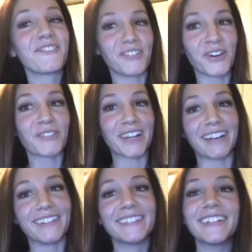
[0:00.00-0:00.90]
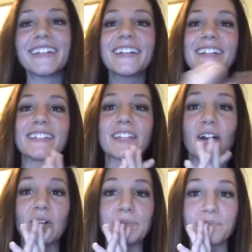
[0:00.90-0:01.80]
For real.
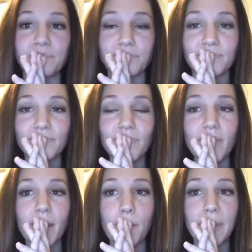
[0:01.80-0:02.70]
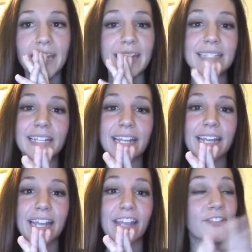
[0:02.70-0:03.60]
So, because
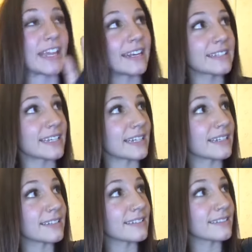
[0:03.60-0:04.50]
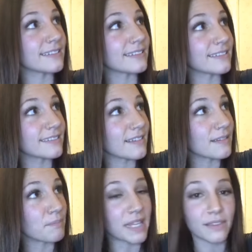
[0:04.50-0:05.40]
if he doesn't
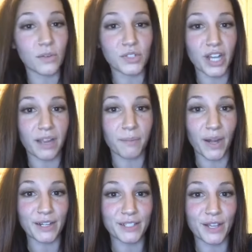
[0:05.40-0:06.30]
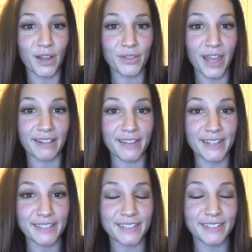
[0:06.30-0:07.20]
meet those check marks on that
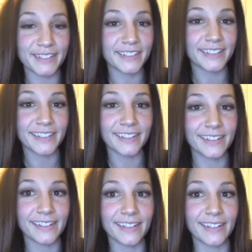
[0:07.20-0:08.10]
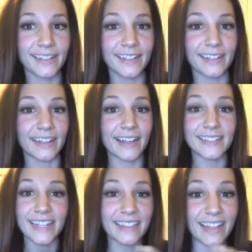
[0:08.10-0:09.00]
list, God's
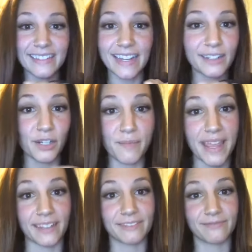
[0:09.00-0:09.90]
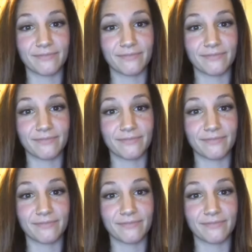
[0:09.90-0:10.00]
like, that's not your man.